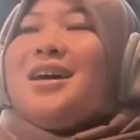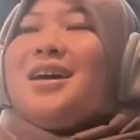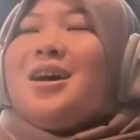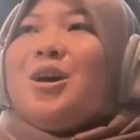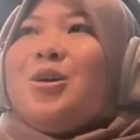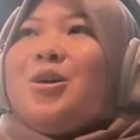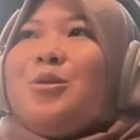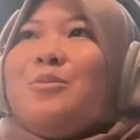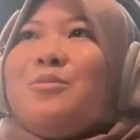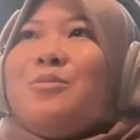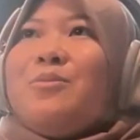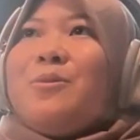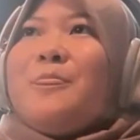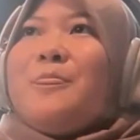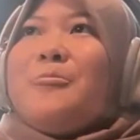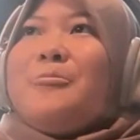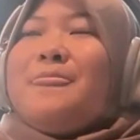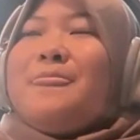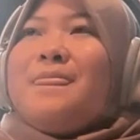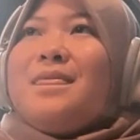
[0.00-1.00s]

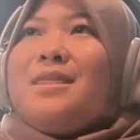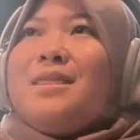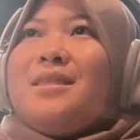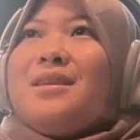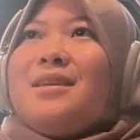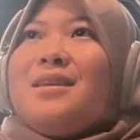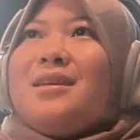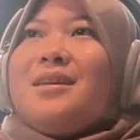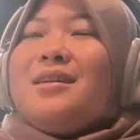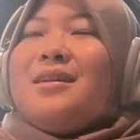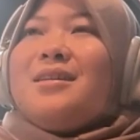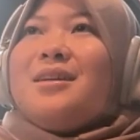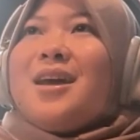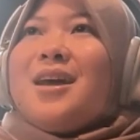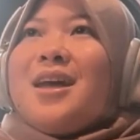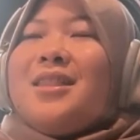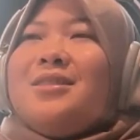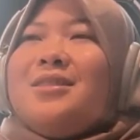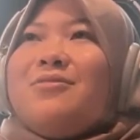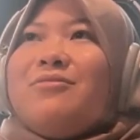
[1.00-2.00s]
Um,
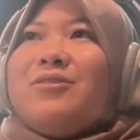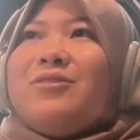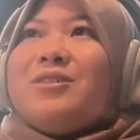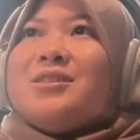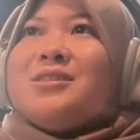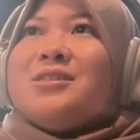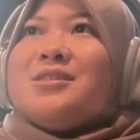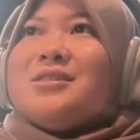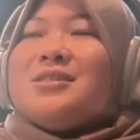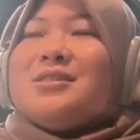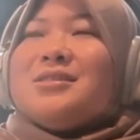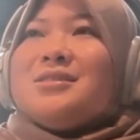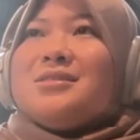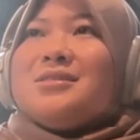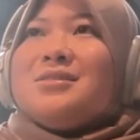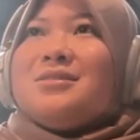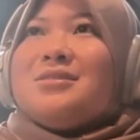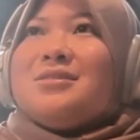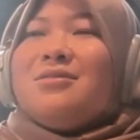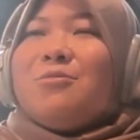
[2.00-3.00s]
and the first,
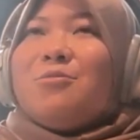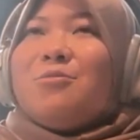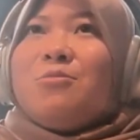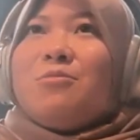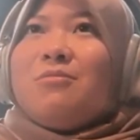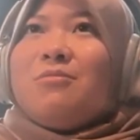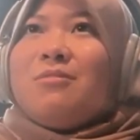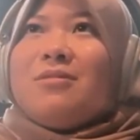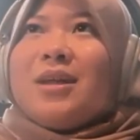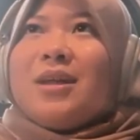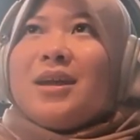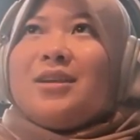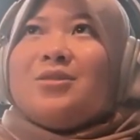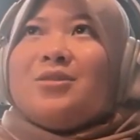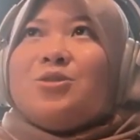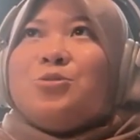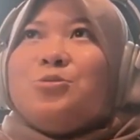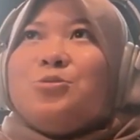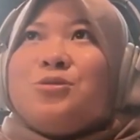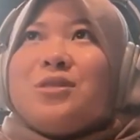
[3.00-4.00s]
like,
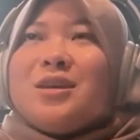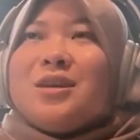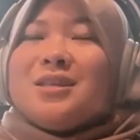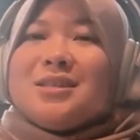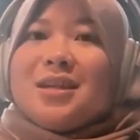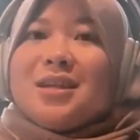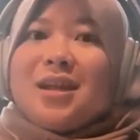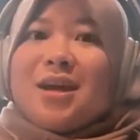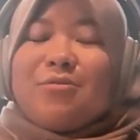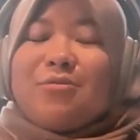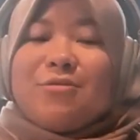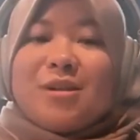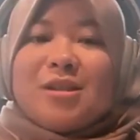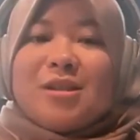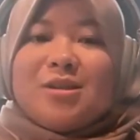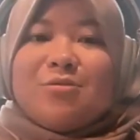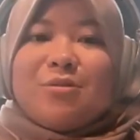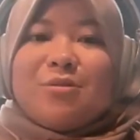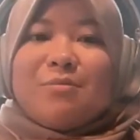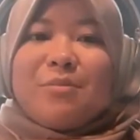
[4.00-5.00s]
two things that I
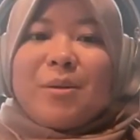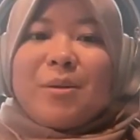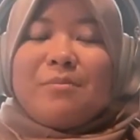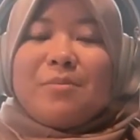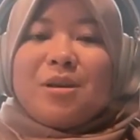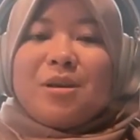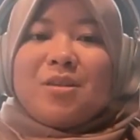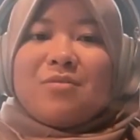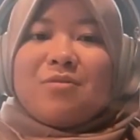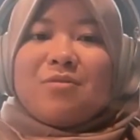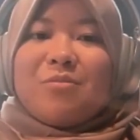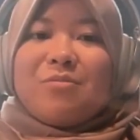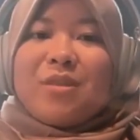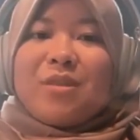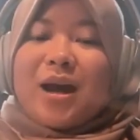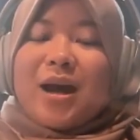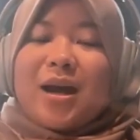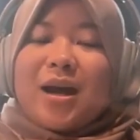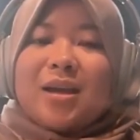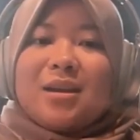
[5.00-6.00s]
really remembered from
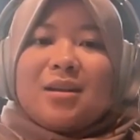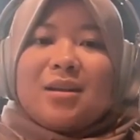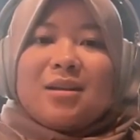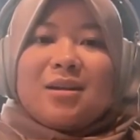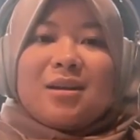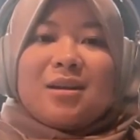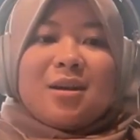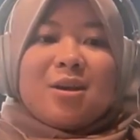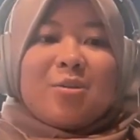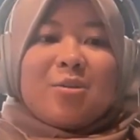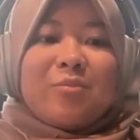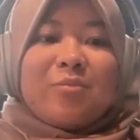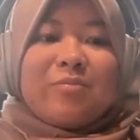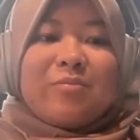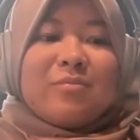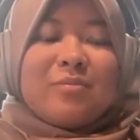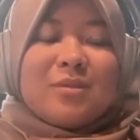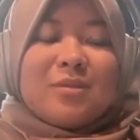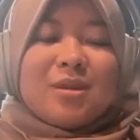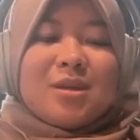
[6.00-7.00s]
that
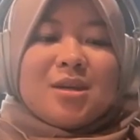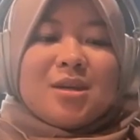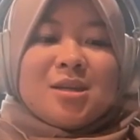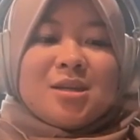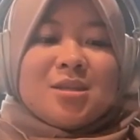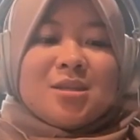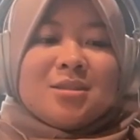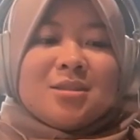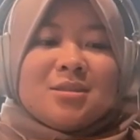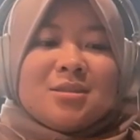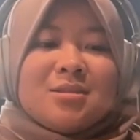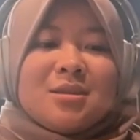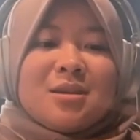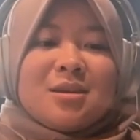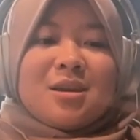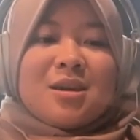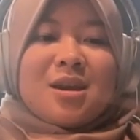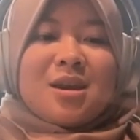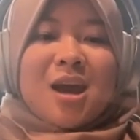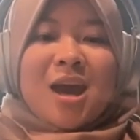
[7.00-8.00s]
is
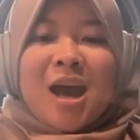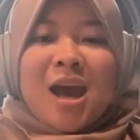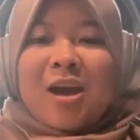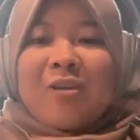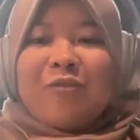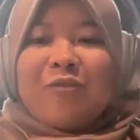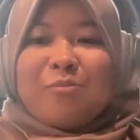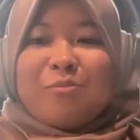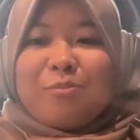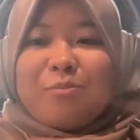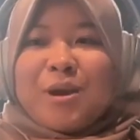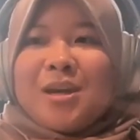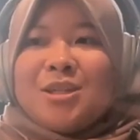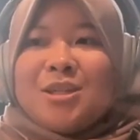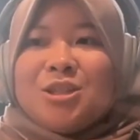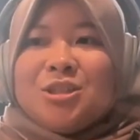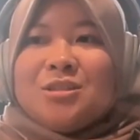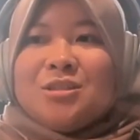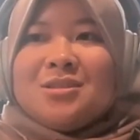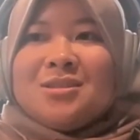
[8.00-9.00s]
have
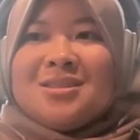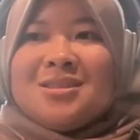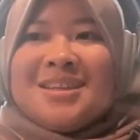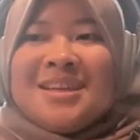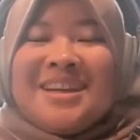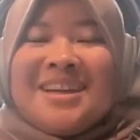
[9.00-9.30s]
patience.